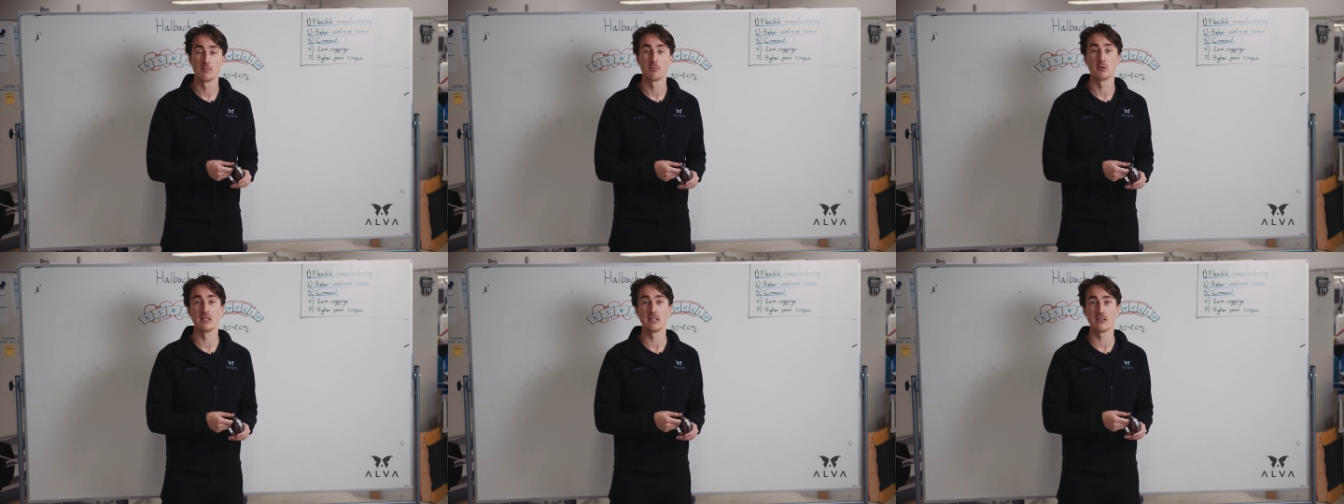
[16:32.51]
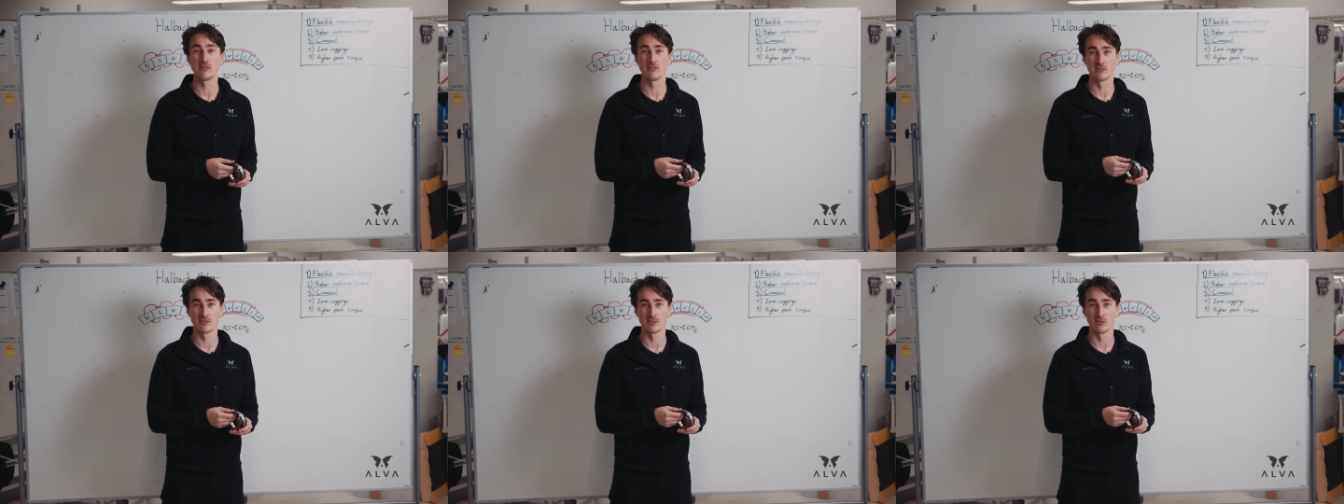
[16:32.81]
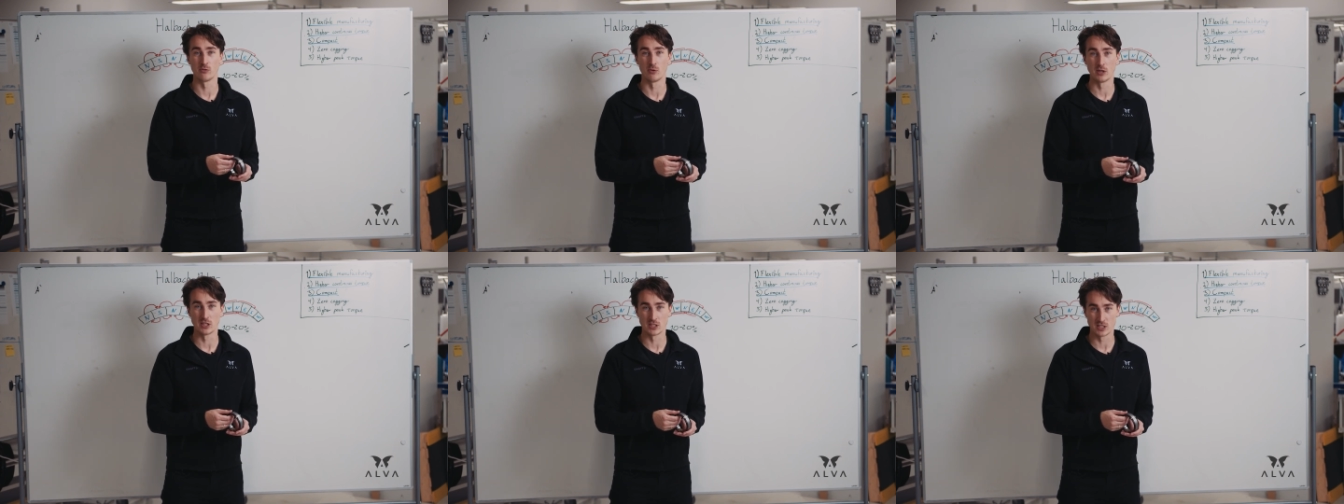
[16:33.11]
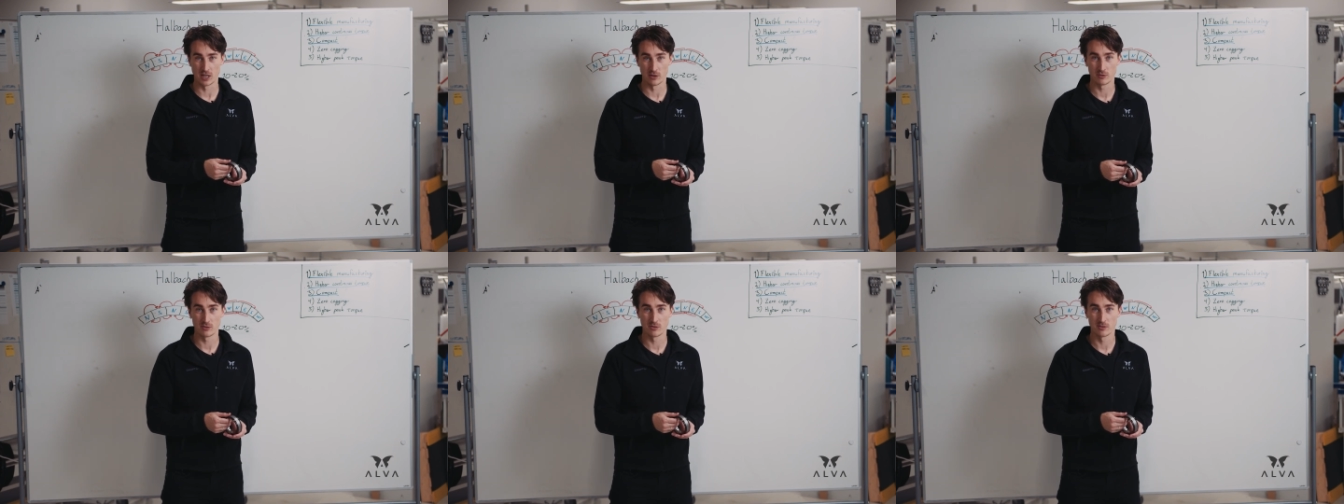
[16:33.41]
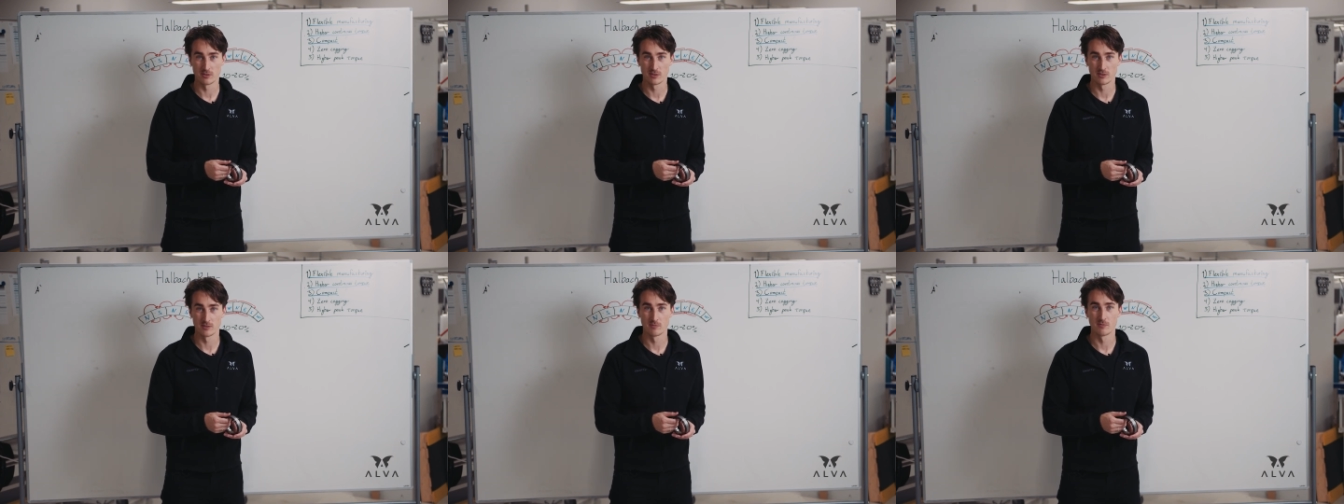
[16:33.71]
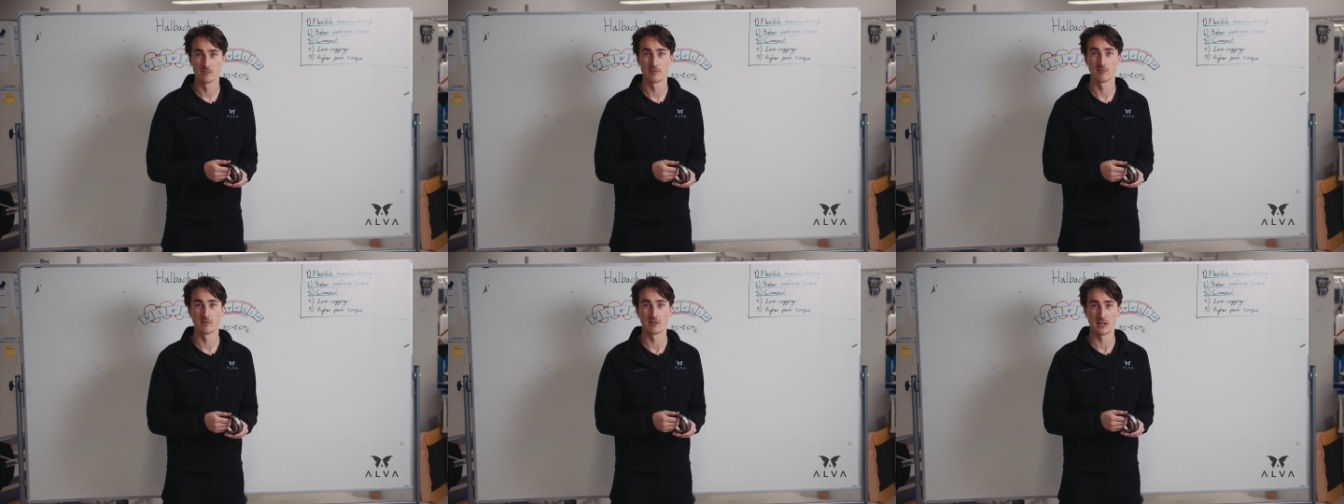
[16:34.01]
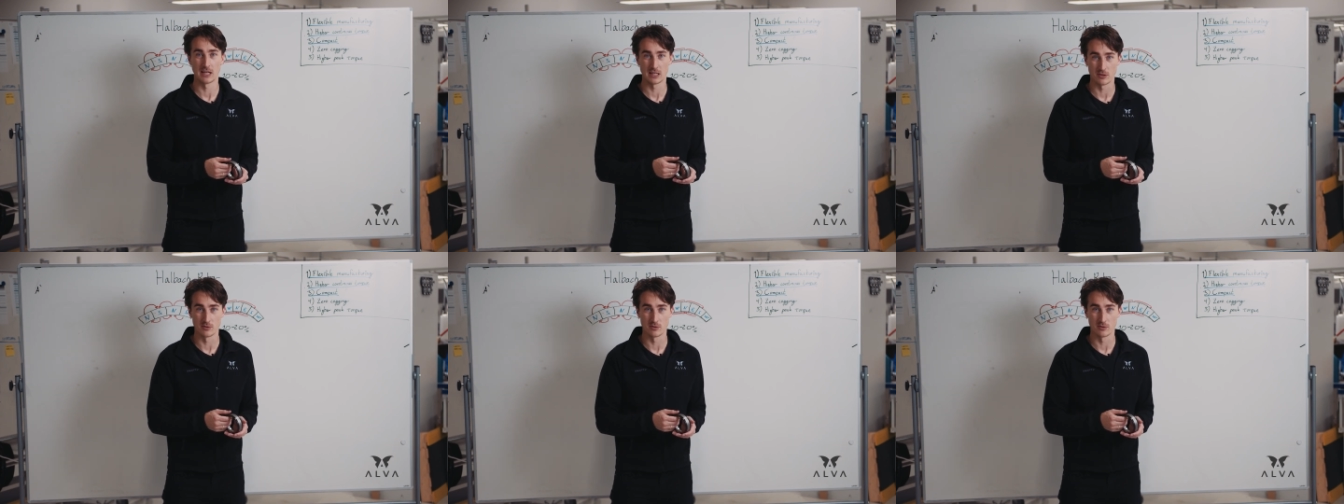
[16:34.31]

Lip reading: please reach out. Thank